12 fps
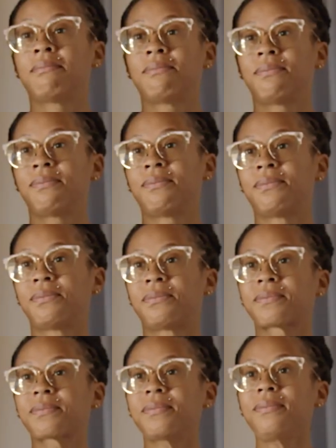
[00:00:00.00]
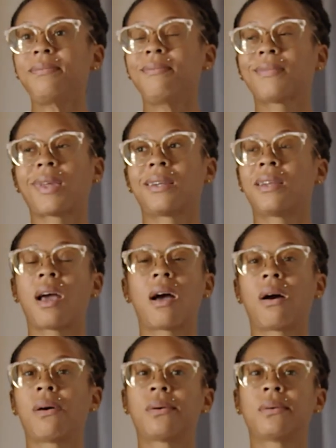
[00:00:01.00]
we ain't we ain't got time to be no,
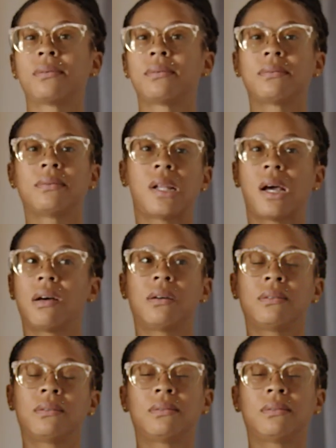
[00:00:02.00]
wasting time. Now. No.